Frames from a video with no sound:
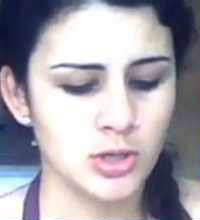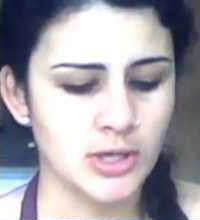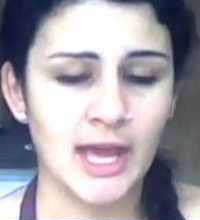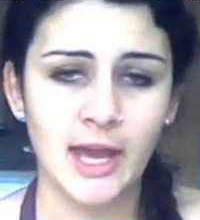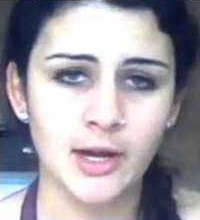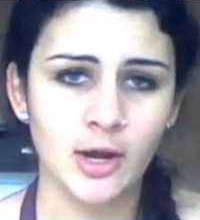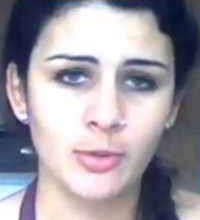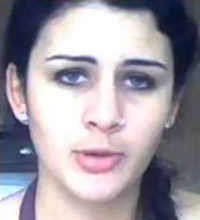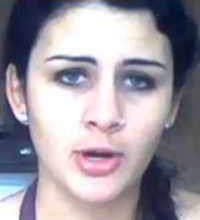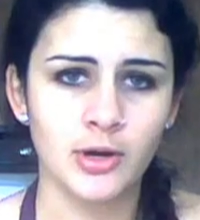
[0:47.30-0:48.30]
can
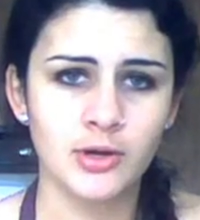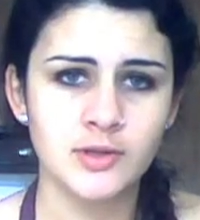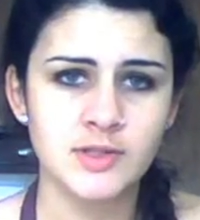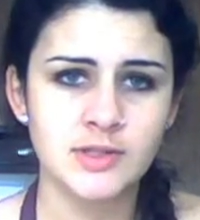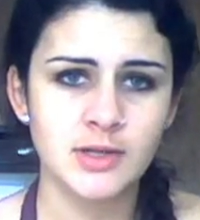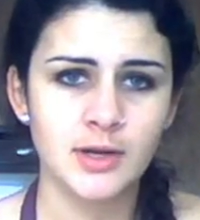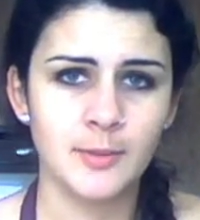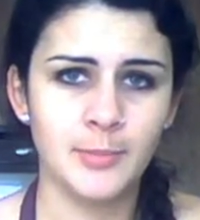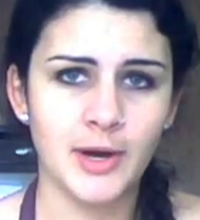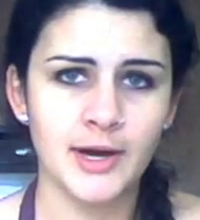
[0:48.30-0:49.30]
openers,
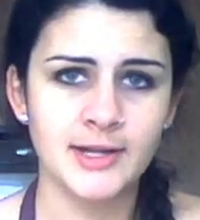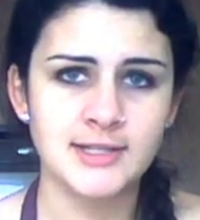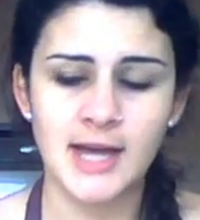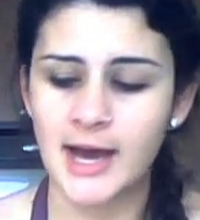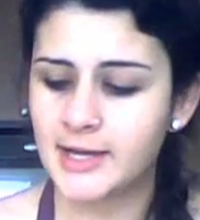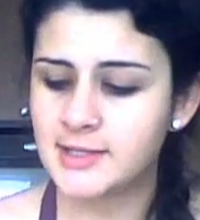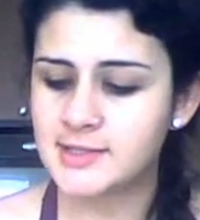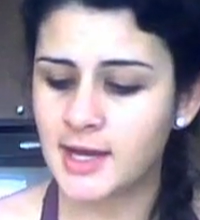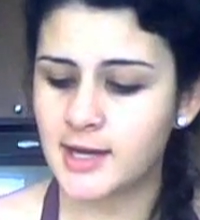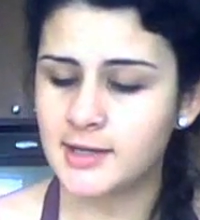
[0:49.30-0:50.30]
but I
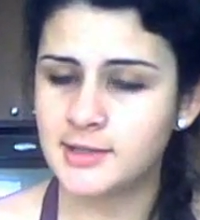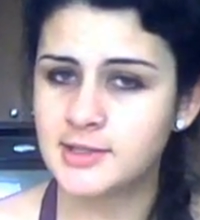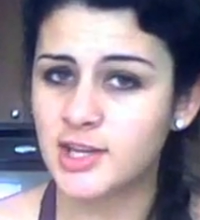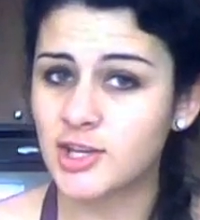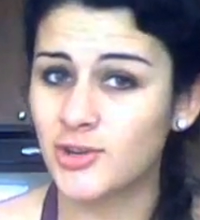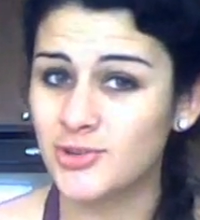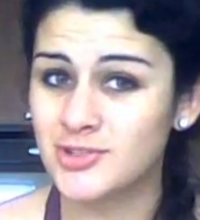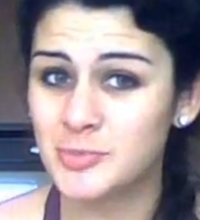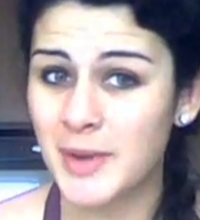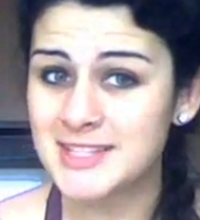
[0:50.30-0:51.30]
decided to
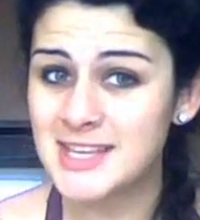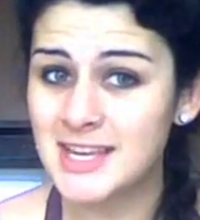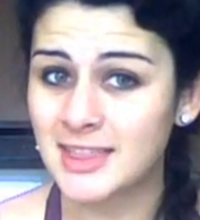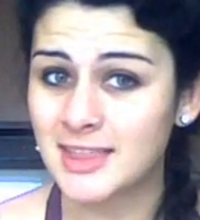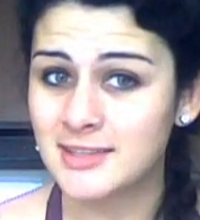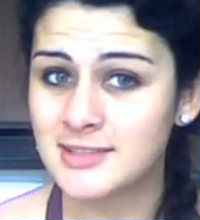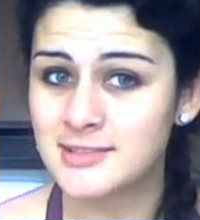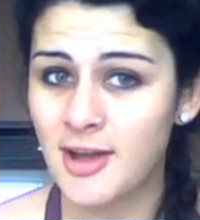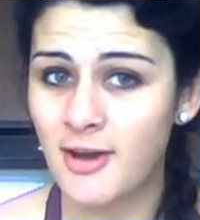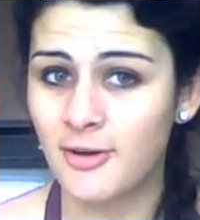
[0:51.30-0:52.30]
use my teeth.
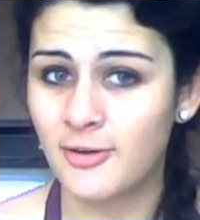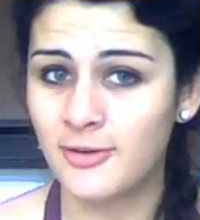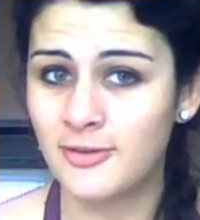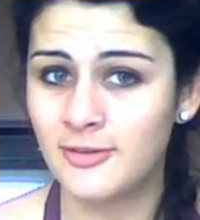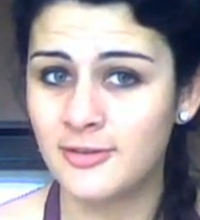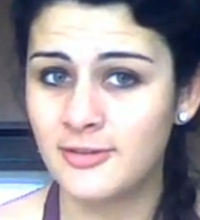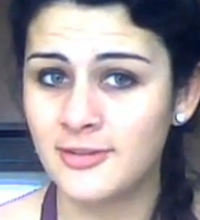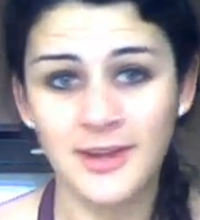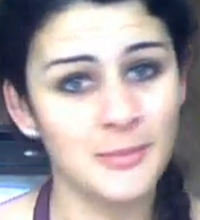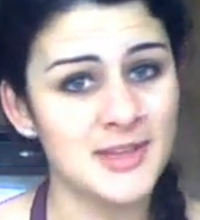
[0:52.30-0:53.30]
So
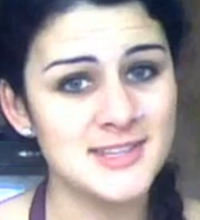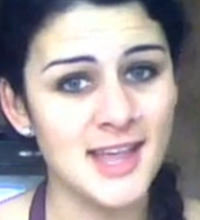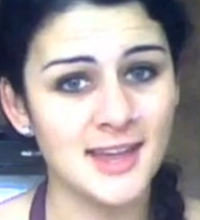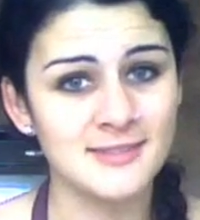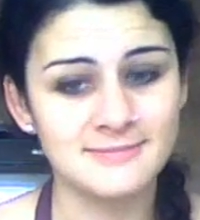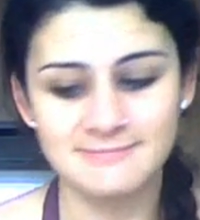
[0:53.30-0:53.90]
give me a second.